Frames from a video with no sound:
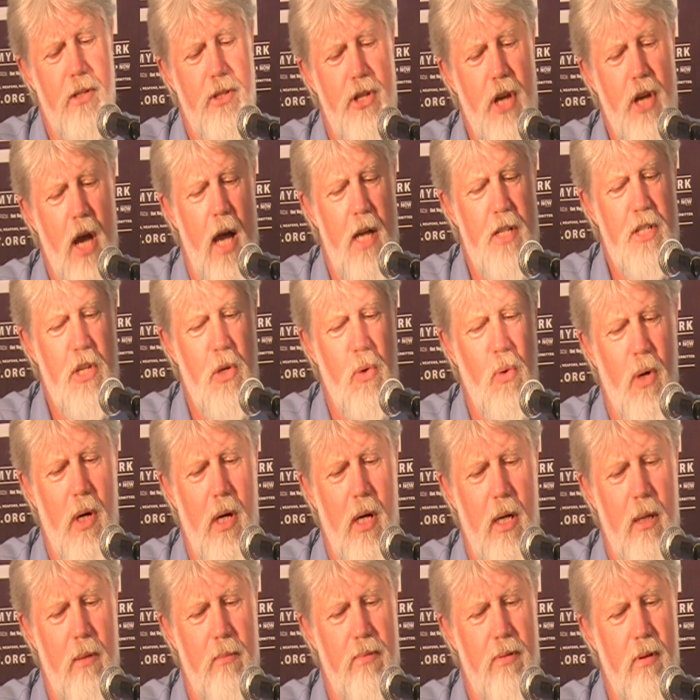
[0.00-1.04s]

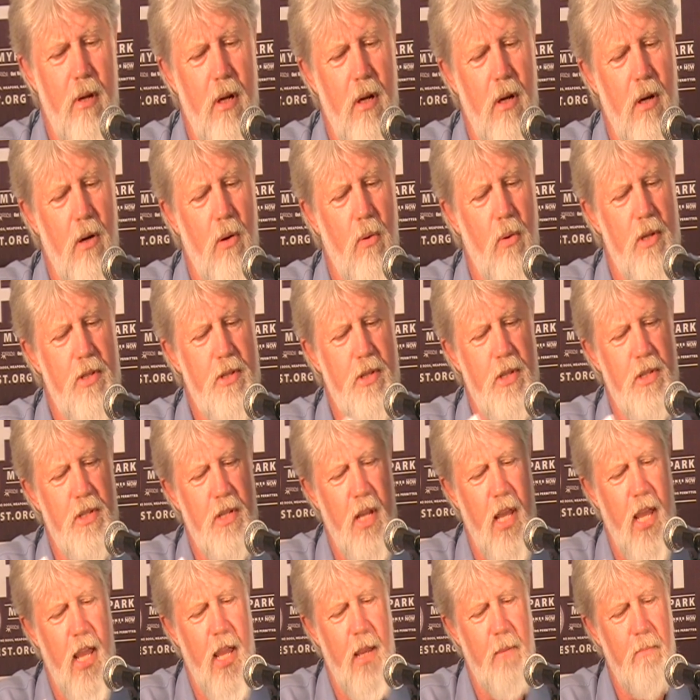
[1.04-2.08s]
Joshua, what's his
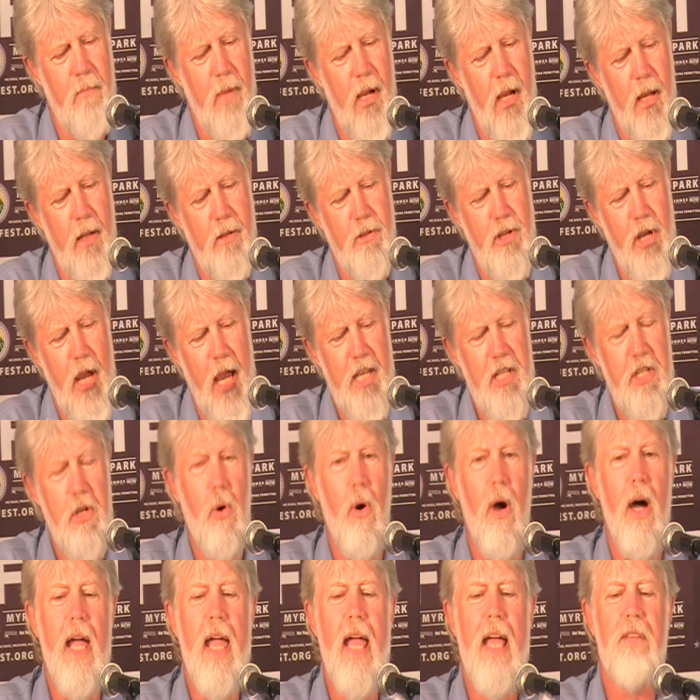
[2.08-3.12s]
name?
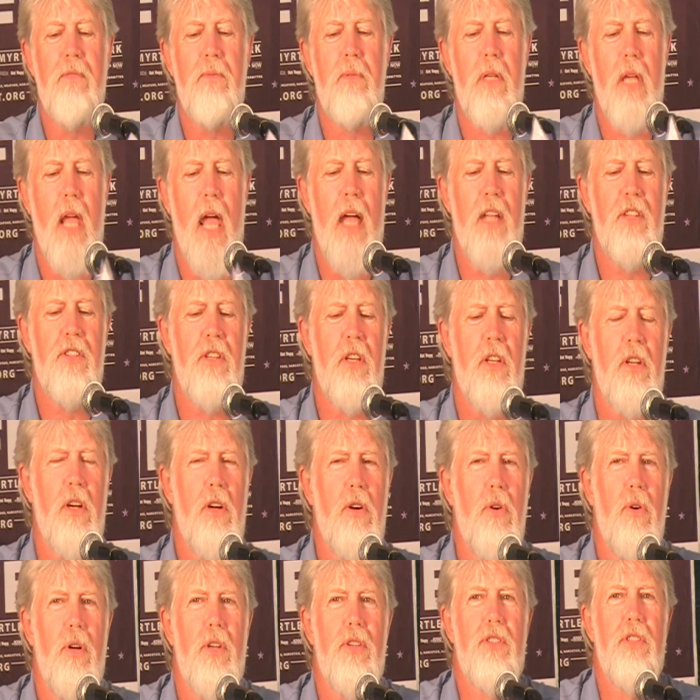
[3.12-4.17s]
Joshua Henson,
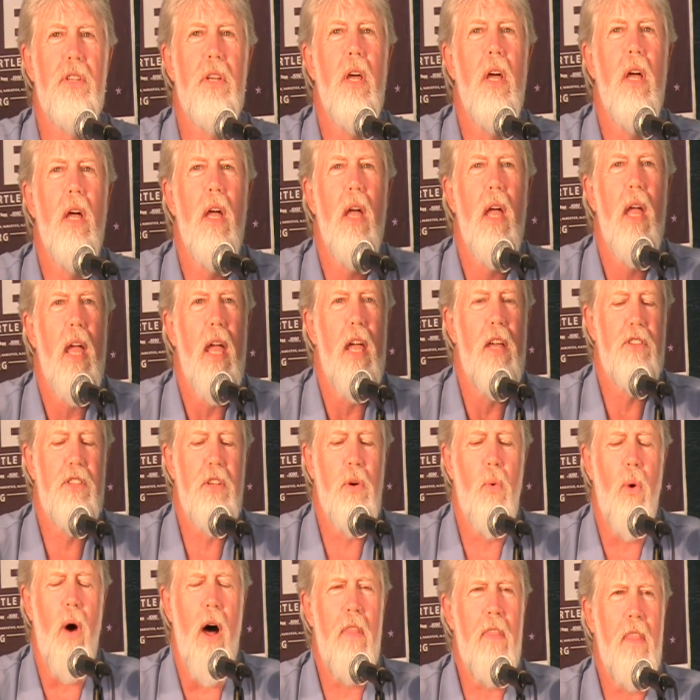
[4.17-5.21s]
who is
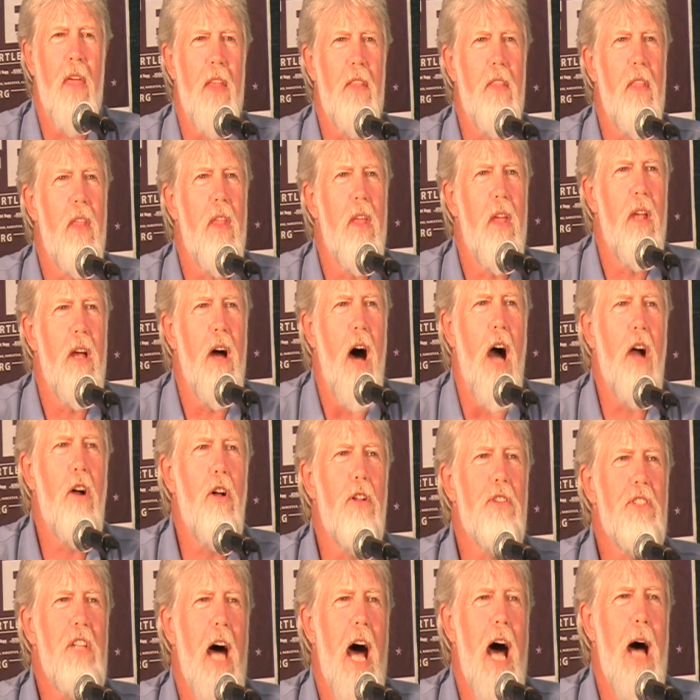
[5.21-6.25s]
the one that
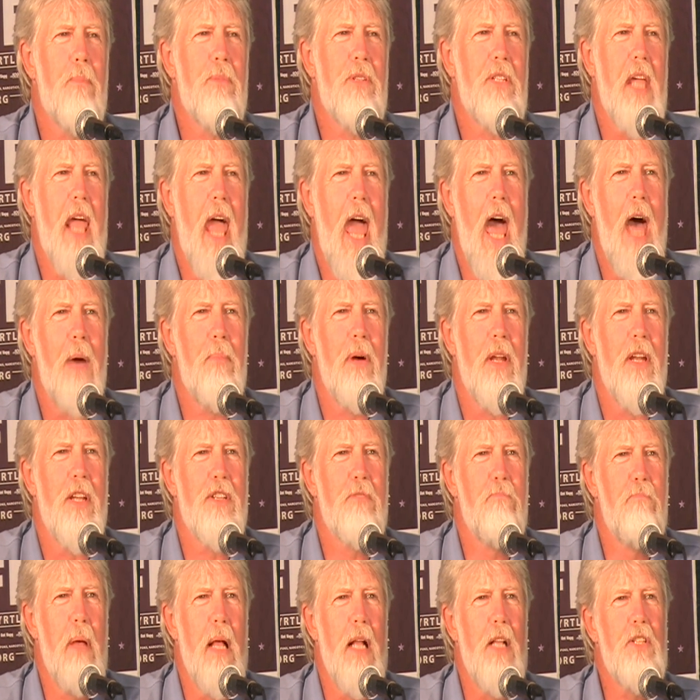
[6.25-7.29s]
Uncle Tom's Cabin is
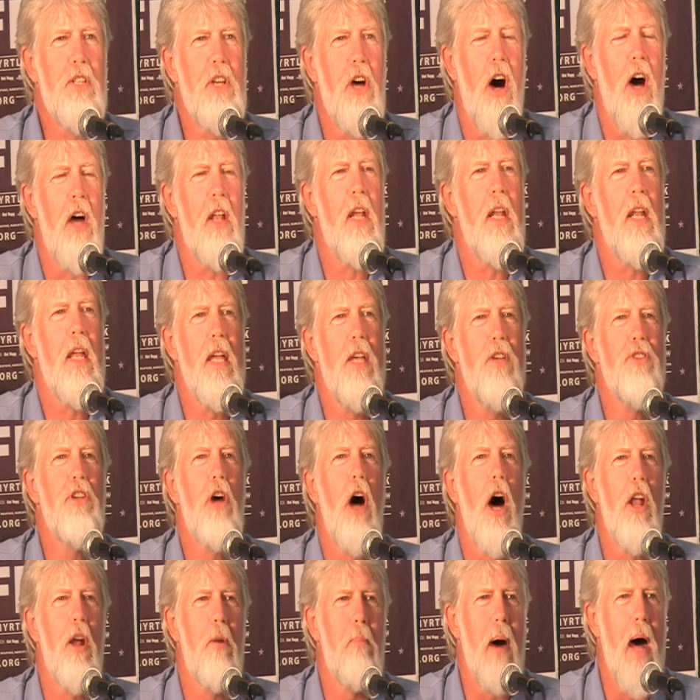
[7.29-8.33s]
built on. In his
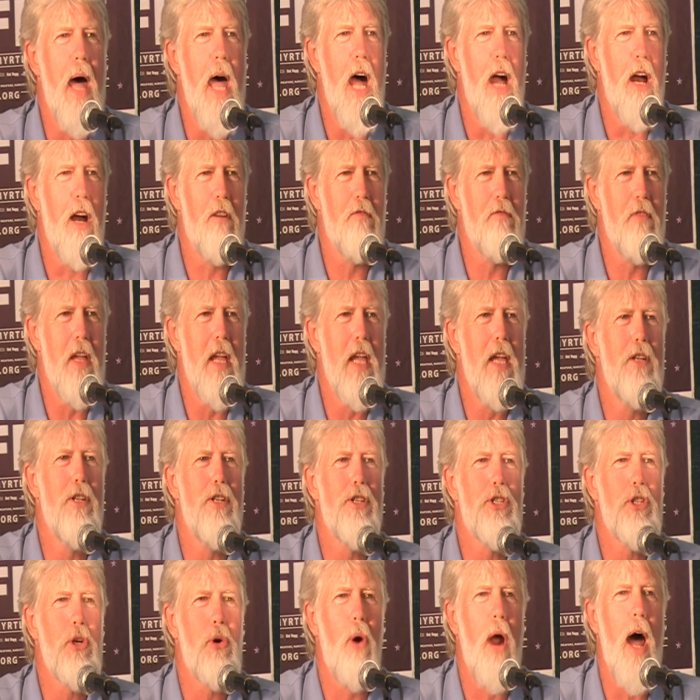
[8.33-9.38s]
autobiography, he
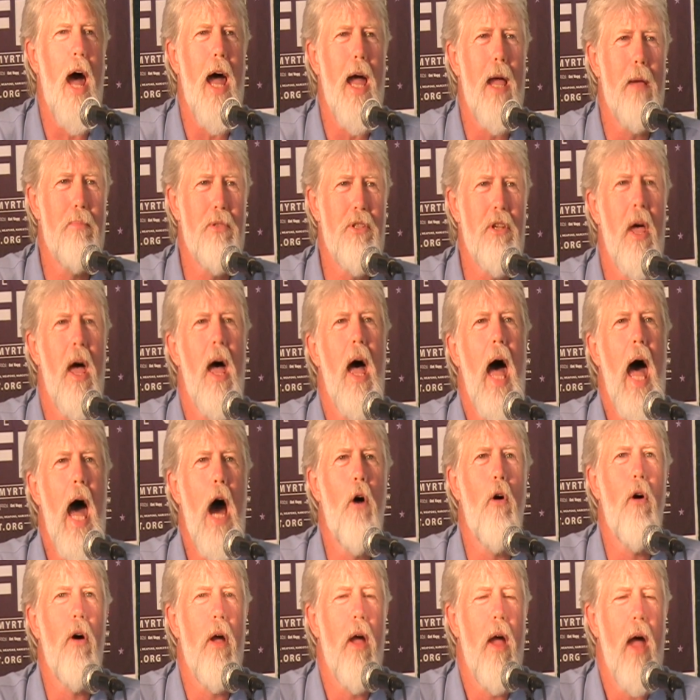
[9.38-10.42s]
describes
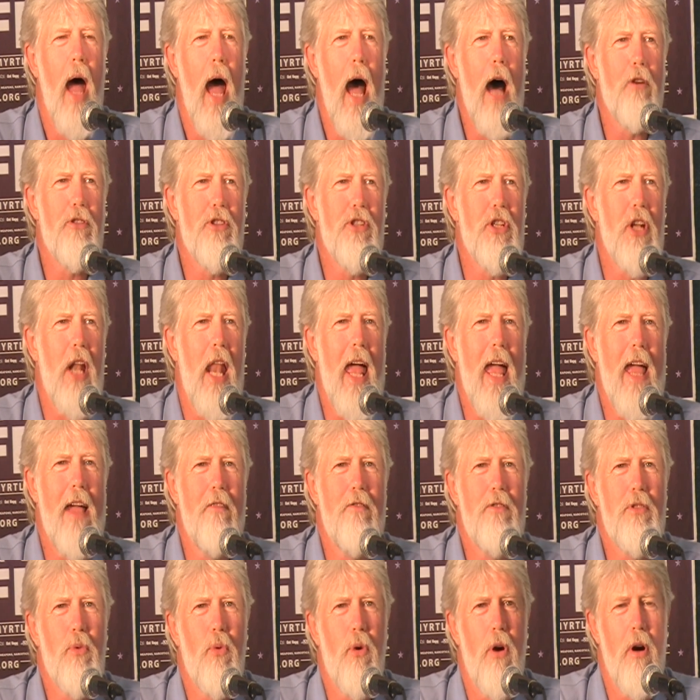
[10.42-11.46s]
how
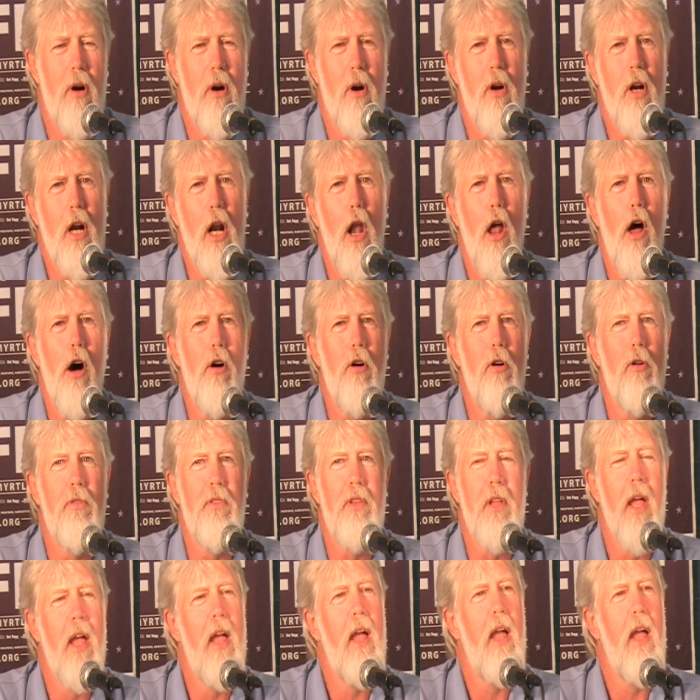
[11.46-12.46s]
slaves were clothed.